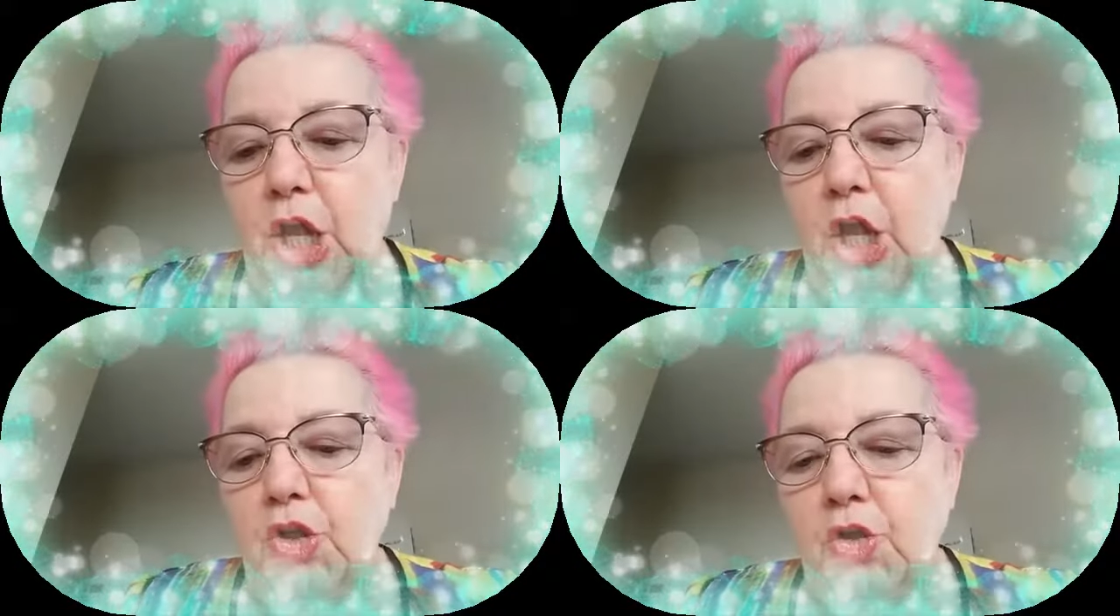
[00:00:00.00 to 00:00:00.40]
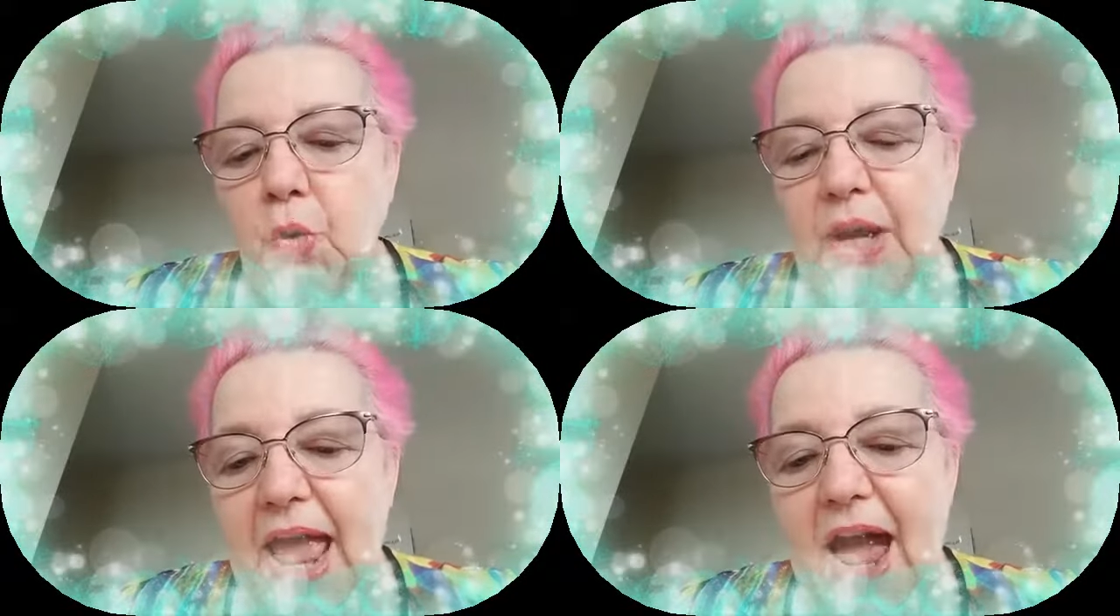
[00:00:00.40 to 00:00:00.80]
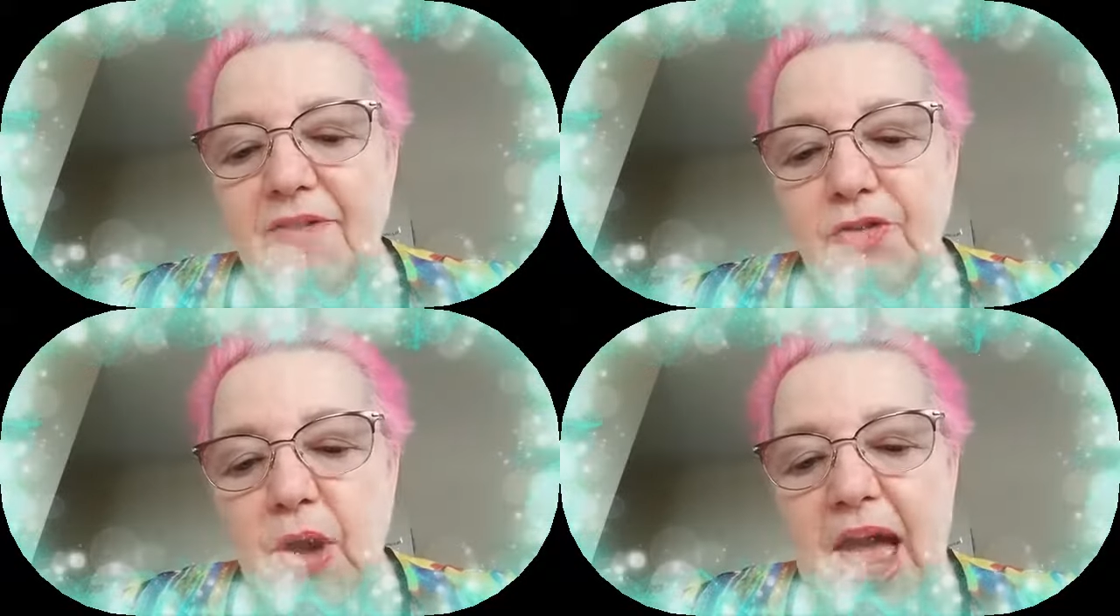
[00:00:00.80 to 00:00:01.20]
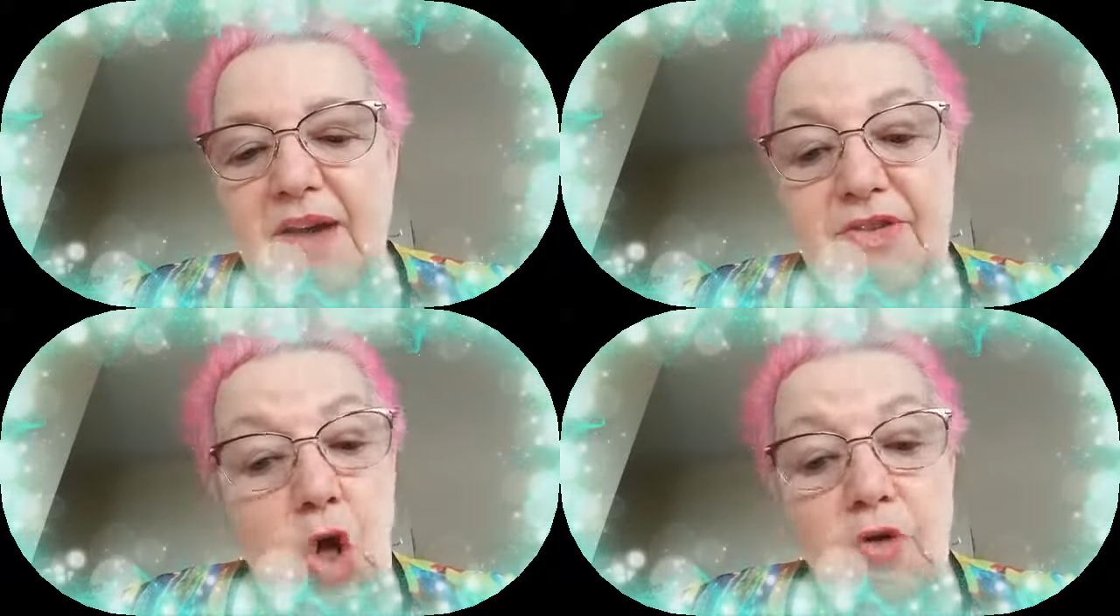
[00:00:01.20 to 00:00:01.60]
You don't have to
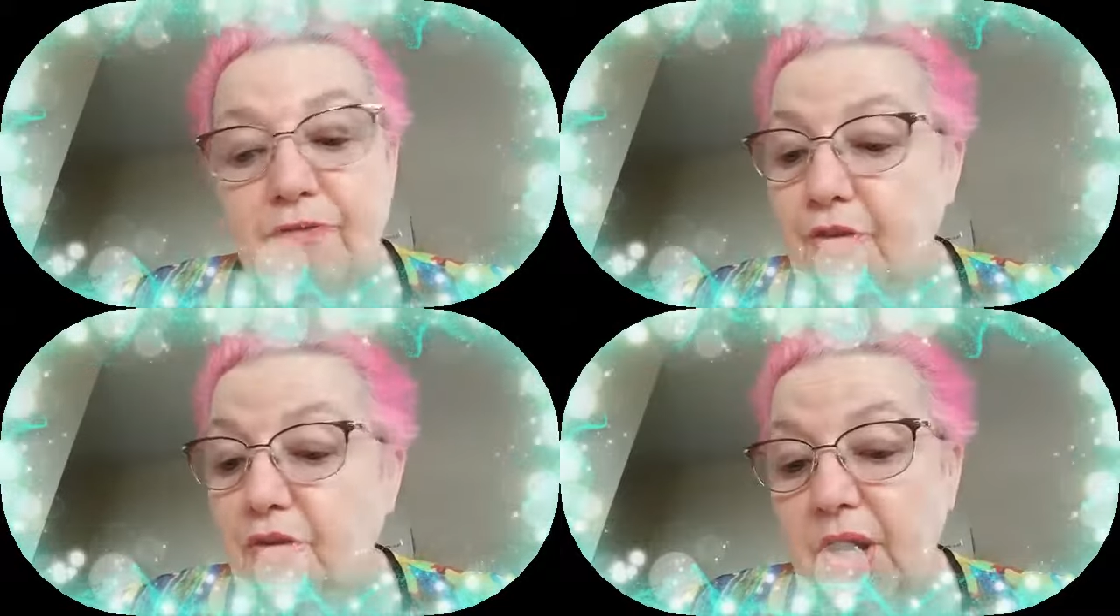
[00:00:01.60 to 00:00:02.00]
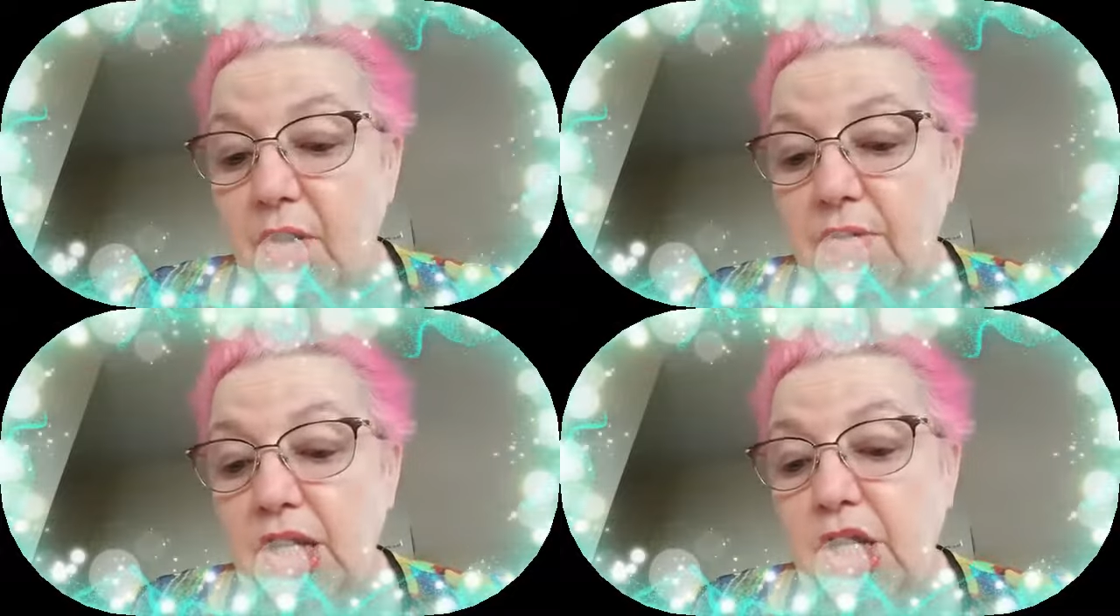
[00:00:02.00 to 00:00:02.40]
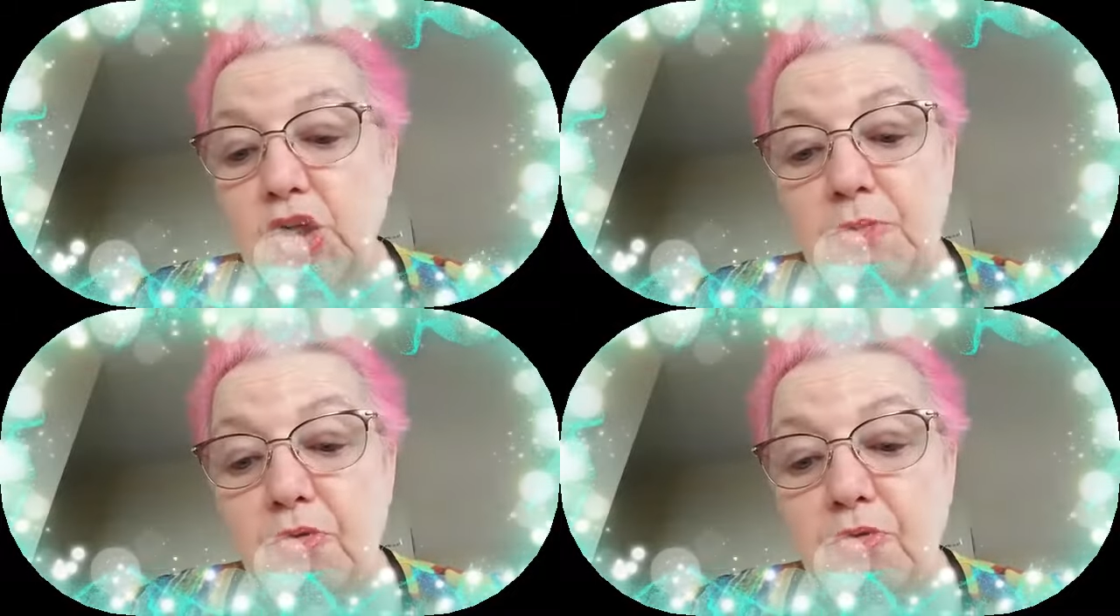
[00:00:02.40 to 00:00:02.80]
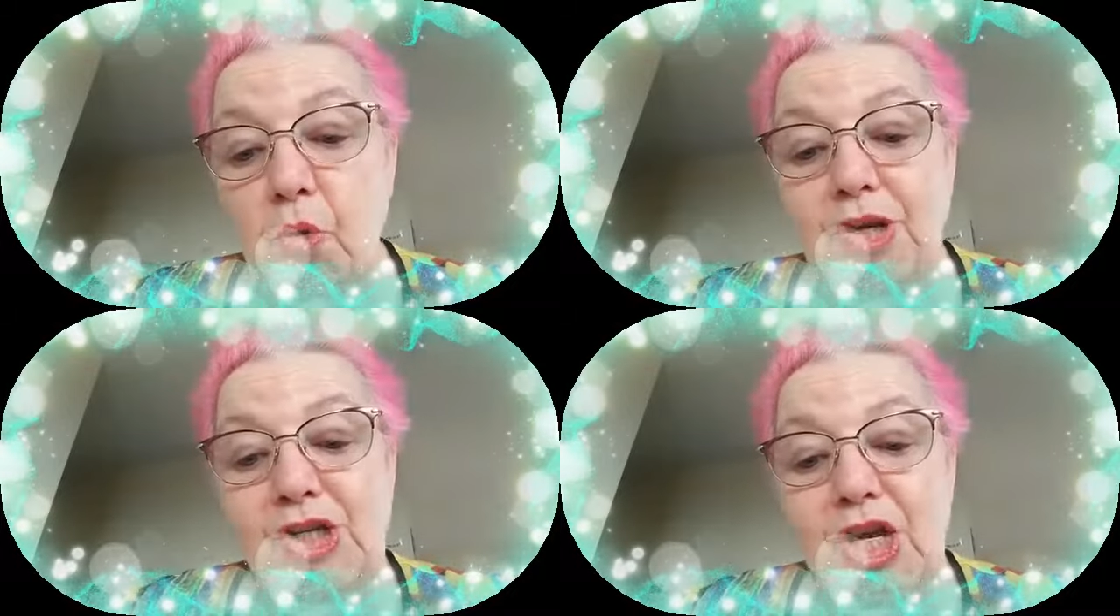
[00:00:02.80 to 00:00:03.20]
have it all figured out to move
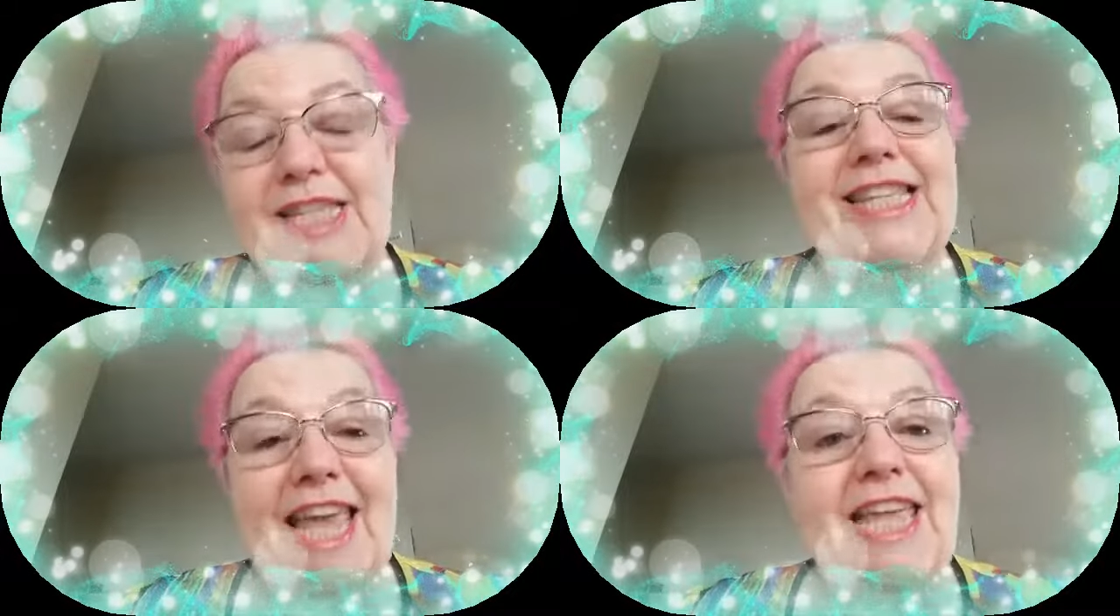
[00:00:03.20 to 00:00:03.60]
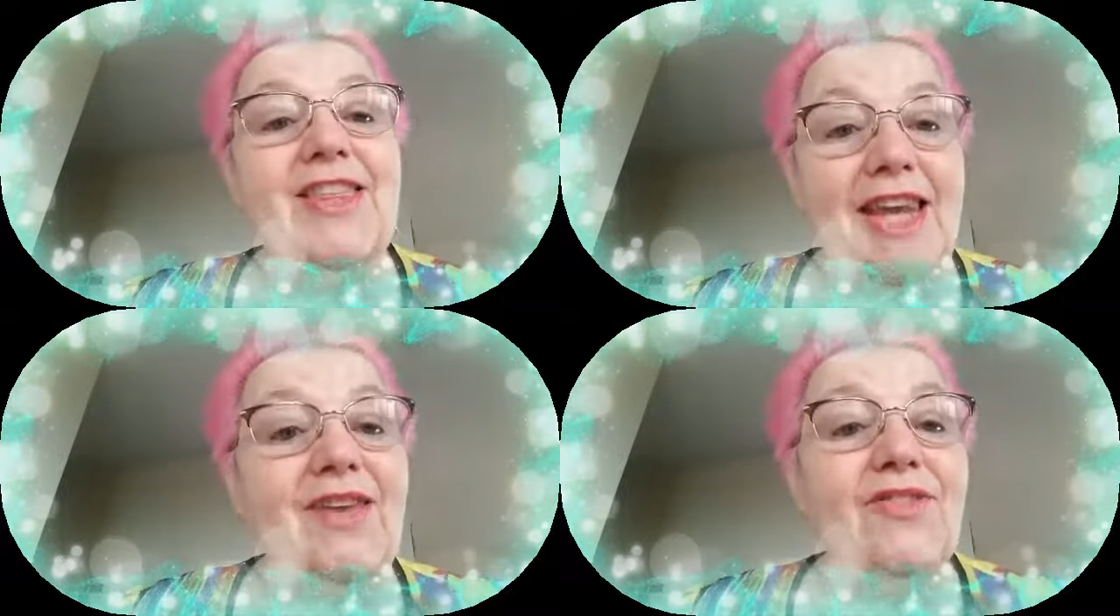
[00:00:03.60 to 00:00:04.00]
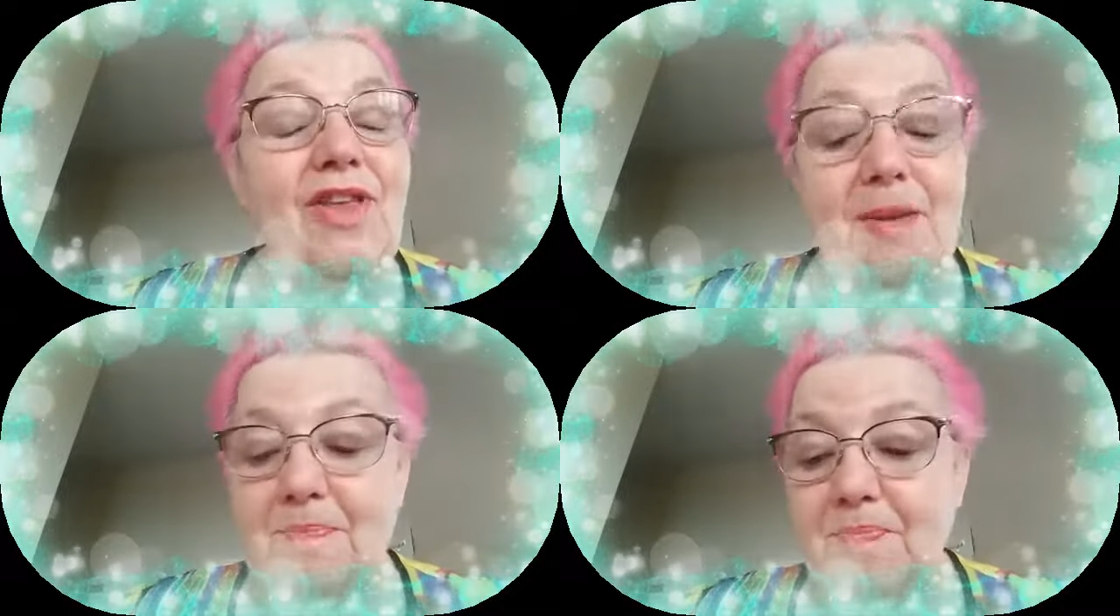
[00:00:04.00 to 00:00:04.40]
forward. Just take the next step.